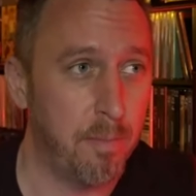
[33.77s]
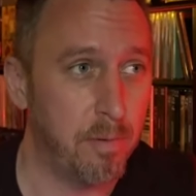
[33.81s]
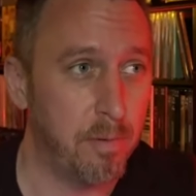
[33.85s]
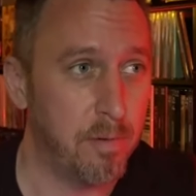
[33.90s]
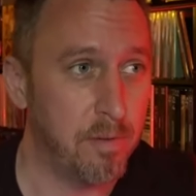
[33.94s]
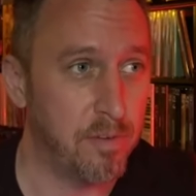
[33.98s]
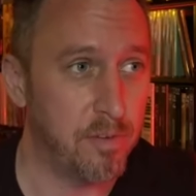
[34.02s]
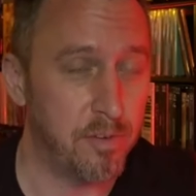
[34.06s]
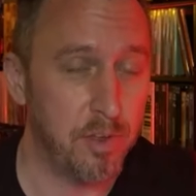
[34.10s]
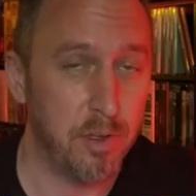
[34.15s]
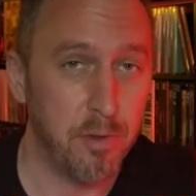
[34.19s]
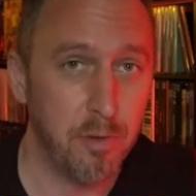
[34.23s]

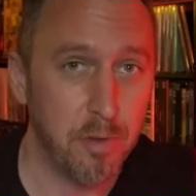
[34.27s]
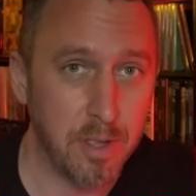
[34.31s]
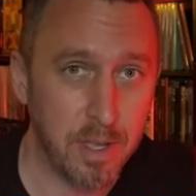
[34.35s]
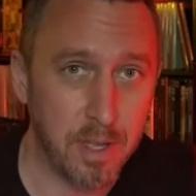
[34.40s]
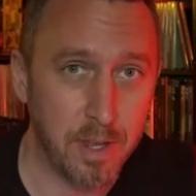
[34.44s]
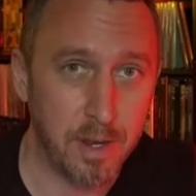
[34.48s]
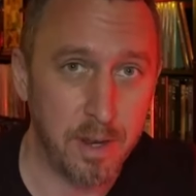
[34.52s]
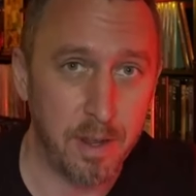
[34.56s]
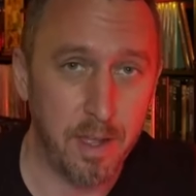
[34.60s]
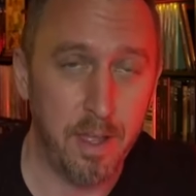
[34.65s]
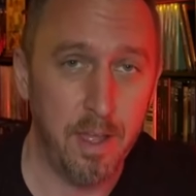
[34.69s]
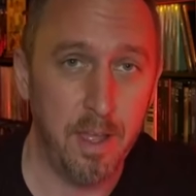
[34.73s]

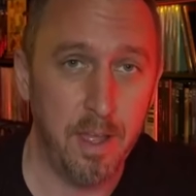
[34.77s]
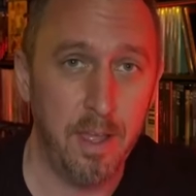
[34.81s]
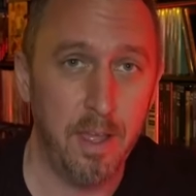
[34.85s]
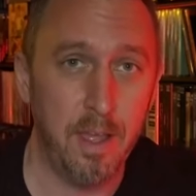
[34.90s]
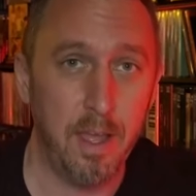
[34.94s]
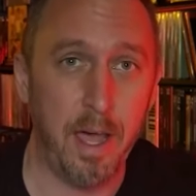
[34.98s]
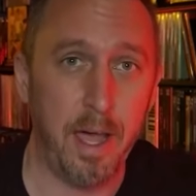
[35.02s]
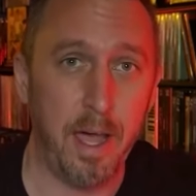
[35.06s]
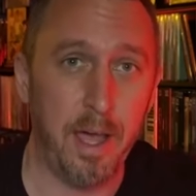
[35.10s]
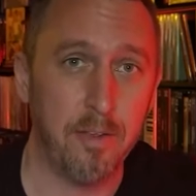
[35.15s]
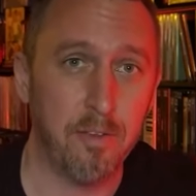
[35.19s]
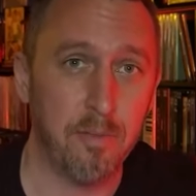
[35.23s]
Brazilian
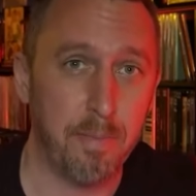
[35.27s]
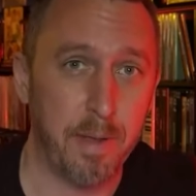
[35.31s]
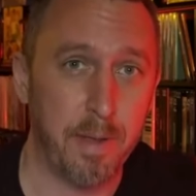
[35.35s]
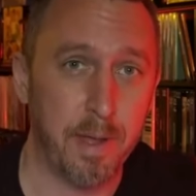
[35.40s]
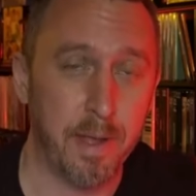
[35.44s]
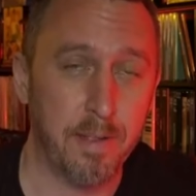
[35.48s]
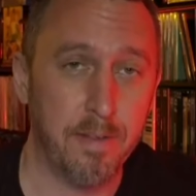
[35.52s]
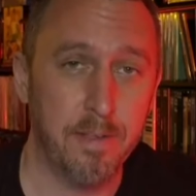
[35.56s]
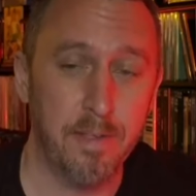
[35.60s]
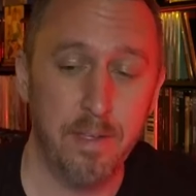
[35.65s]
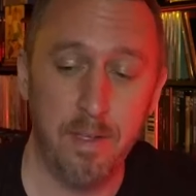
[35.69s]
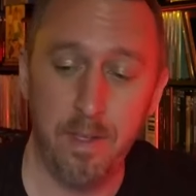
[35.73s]

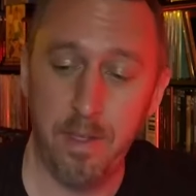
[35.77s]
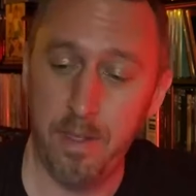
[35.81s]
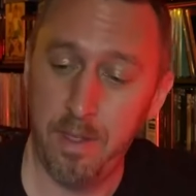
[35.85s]
aspect.